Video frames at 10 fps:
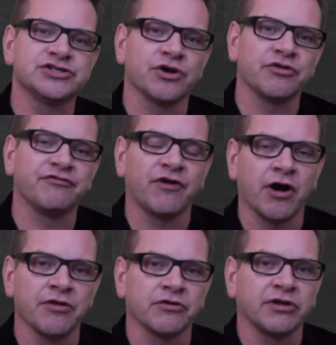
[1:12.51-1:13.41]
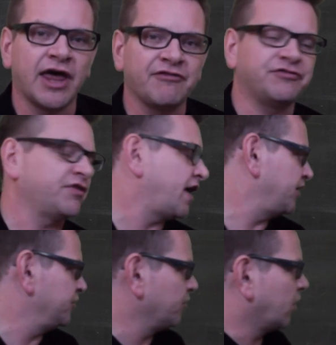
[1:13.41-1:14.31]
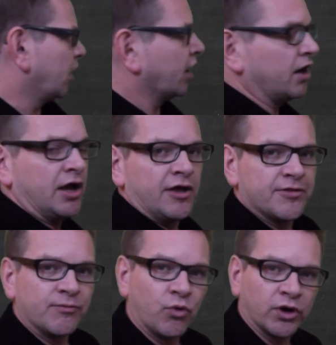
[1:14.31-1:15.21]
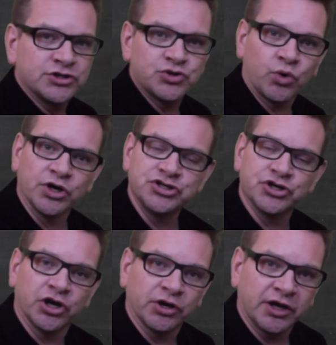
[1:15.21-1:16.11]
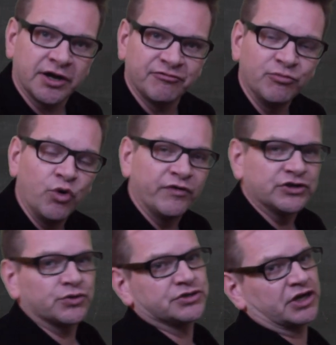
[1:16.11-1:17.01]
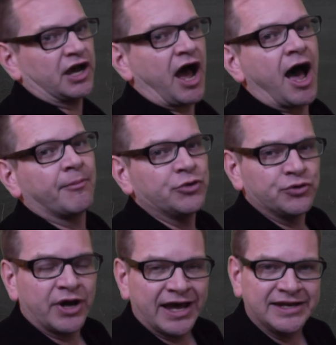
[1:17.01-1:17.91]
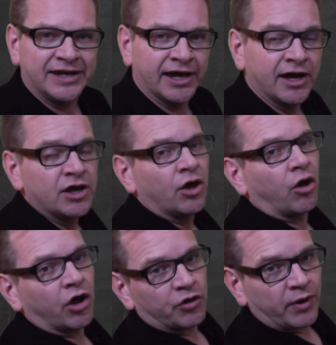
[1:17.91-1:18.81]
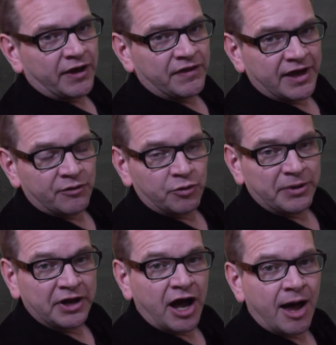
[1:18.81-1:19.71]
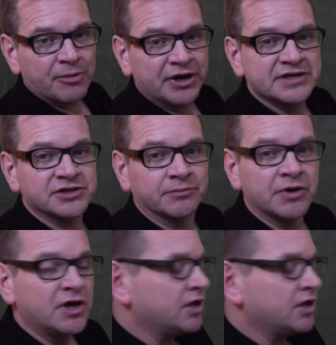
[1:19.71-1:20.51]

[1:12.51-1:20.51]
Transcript: So the farther left that you are, the more towards your kind of moving towards a commune idea, all the way in the end would be communism.